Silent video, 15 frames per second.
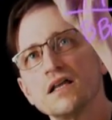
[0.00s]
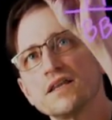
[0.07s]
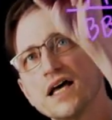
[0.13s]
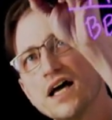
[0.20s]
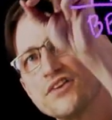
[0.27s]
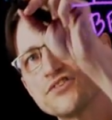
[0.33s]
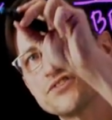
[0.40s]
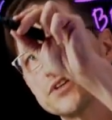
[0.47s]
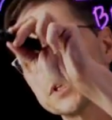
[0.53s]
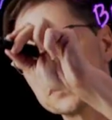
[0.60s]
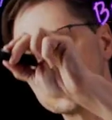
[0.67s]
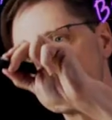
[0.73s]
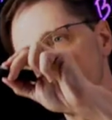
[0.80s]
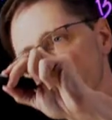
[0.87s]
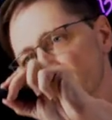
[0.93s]
That
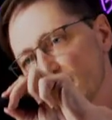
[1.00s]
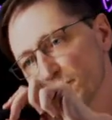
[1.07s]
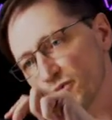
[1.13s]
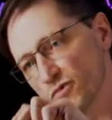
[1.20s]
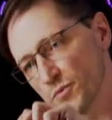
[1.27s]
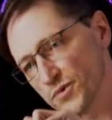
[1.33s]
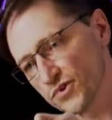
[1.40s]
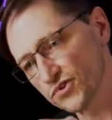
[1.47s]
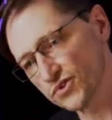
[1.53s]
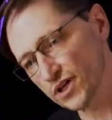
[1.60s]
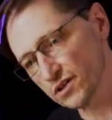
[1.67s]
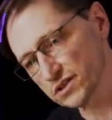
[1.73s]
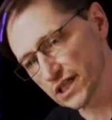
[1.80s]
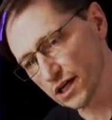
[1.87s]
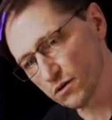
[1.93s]
signal is coming from this
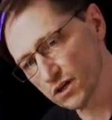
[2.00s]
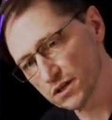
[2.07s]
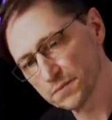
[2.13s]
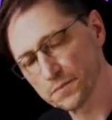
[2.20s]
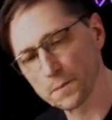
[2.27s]
cell tower.